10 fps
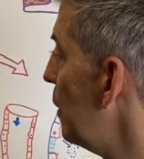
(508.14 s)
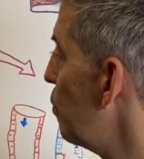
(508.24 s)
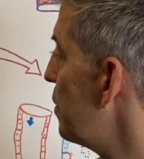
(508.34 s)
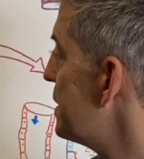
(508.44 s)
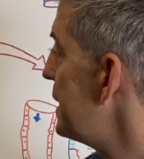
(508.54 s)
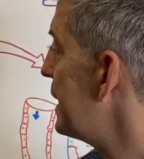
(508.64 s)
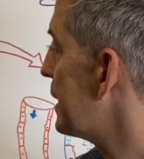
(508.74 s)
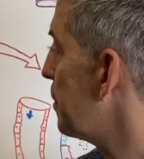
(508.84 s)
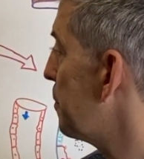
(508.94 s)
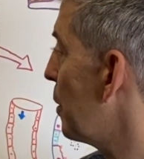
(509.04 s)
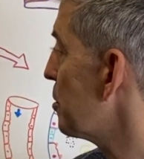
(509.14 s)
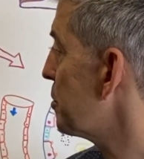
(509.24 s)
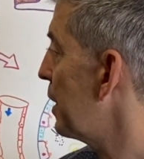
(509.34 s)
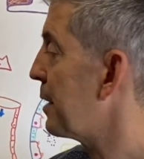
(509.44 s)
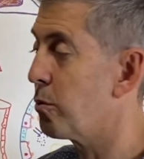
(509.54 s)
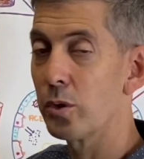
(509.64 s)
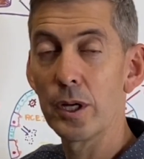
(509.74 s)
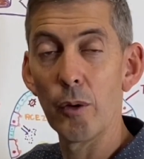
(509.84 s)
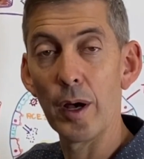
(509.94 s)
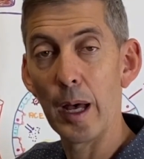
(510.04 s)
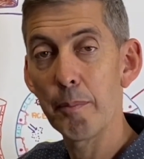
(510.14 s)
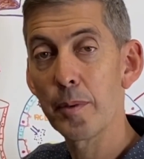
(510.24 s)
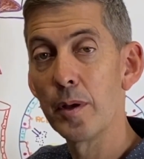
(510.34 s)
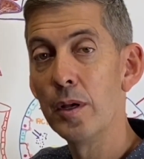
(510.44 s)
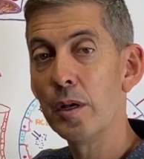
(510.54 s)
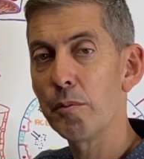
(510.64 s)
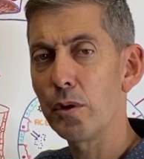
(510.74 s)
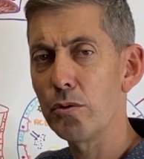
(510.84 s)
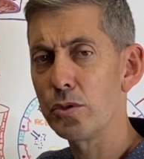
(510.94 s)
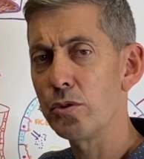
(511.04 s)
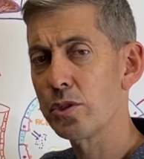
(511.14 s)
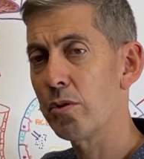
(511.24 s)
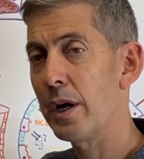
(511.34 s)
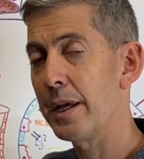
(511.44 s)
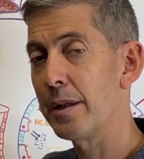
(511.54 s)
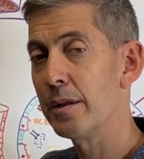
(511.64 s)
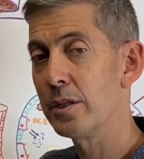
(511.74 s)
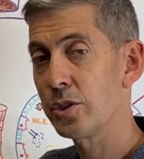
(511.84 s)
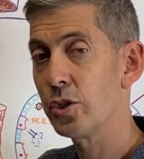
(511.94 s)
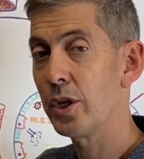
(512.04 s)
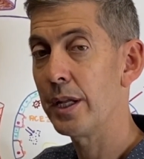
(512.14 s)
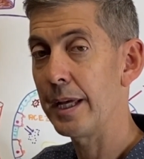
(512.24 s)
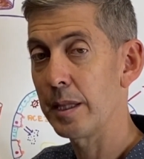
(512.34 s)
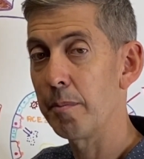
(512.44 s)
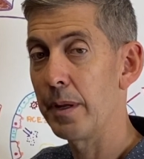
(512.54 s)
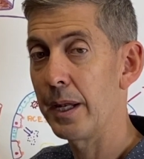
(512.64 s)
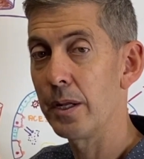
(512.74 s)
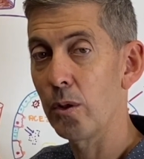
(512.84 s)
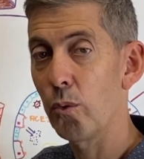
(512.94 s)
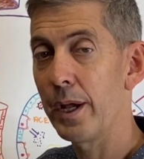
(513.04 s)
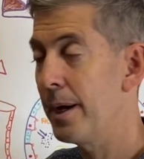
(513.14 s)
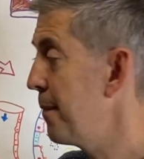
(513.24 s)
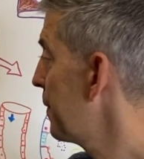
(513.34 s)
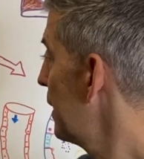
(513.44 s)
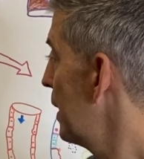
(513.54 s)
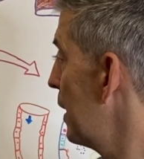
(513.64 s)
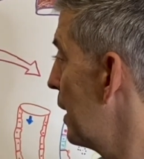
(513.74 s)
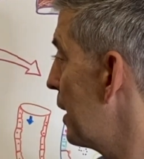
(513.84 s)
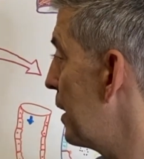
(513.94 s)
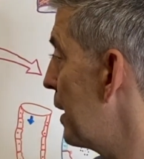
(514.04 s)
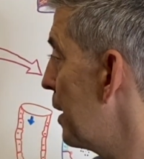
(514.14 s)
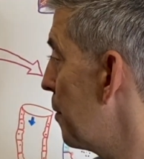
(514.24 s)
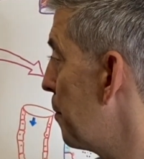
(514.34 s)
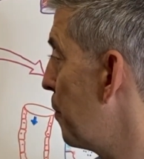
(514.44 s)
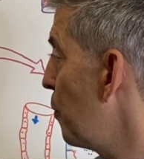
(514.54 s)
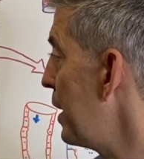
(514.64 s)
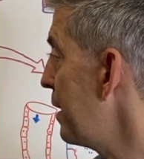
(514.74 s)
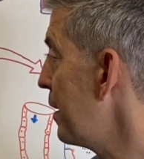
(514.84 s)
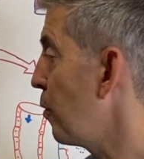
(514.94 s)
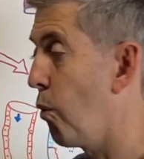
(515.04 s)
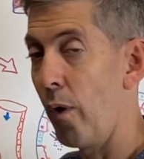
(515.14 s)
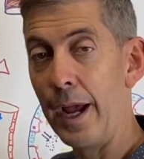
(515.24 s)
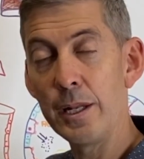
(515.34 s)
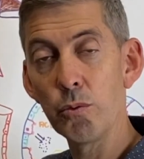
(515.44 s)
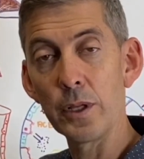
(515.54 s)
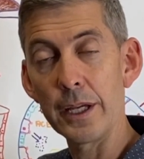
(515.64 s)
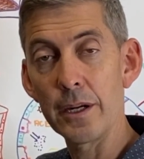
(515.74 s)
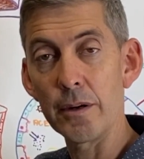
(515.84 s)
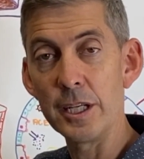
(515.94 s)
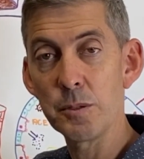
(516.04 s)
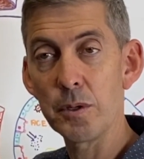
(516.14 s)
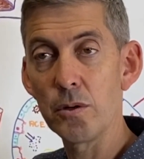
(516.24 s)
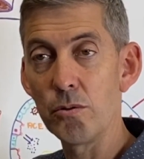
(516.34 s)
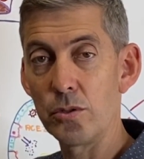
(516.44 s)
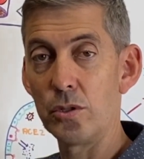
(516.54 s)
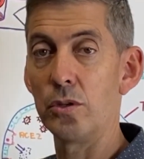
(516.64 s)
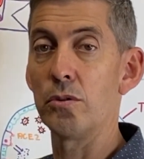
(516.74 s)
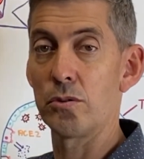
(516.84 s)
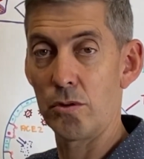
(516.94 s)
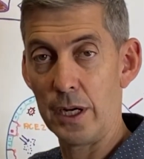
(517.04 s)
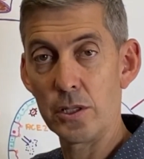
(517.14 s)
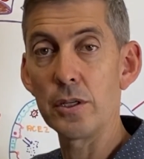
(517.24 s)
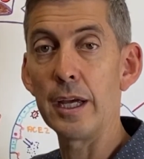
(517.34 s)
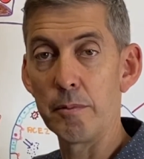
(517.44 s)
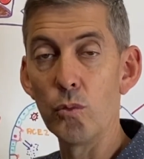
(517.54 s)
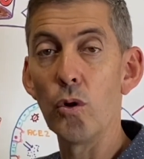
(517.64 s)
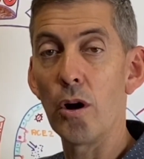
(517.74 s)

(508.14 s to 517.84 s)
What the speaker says: We see that the pulse rate will go up, because you try and circulate the blood a little quicker. The breathing rate will increase because you're trying to get more